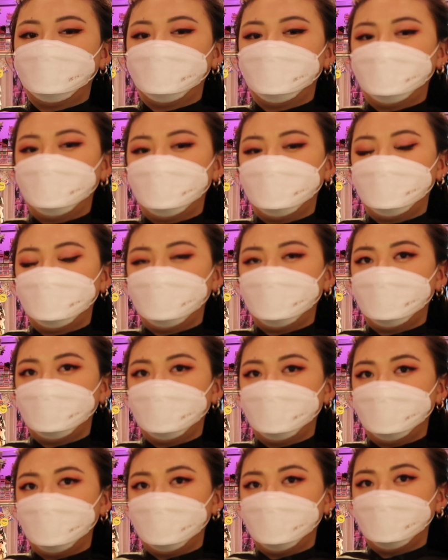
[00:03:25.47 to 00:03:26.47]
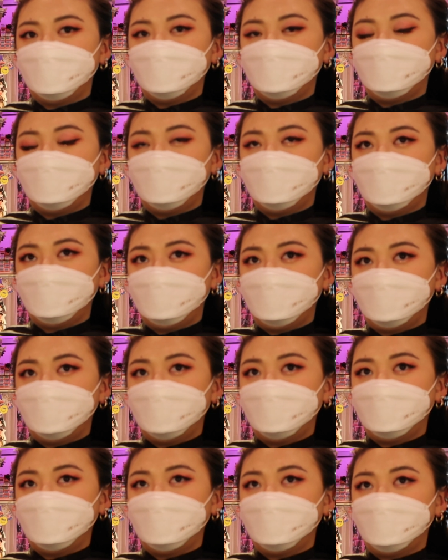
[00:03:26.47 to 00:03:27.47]

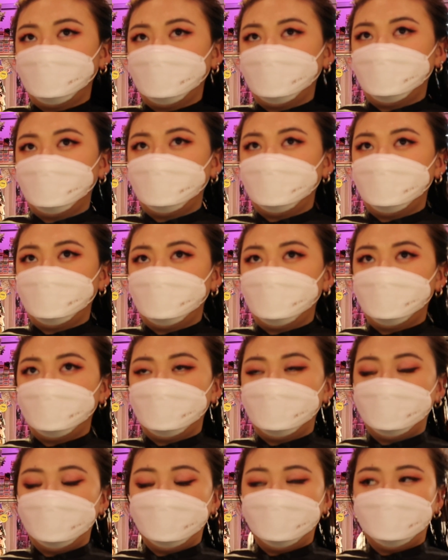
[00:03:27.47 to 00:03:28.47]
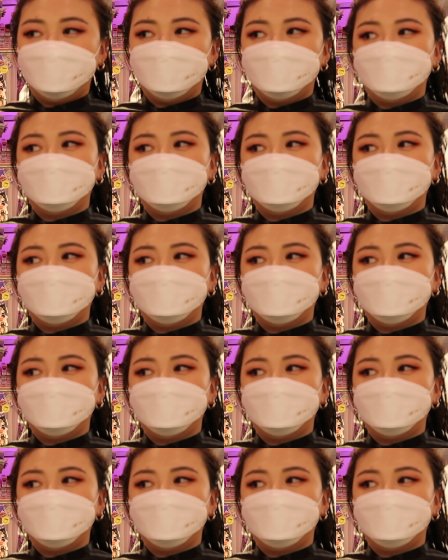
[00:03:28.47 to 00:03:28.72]
No one is speaking in this clip.